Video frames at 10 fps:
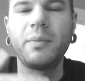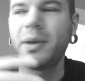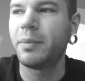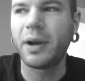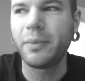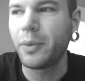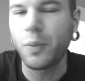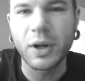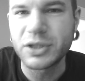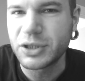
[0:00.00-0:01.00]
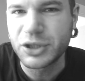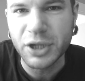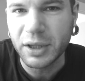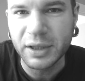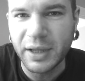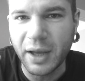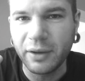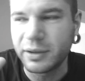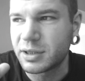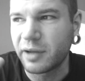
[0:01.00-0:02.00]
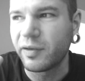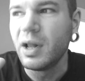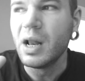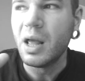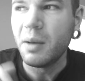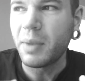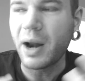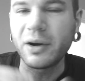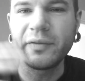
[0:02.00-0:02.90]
I mean, I remember watching Chuck Liddell and stuff, but I don't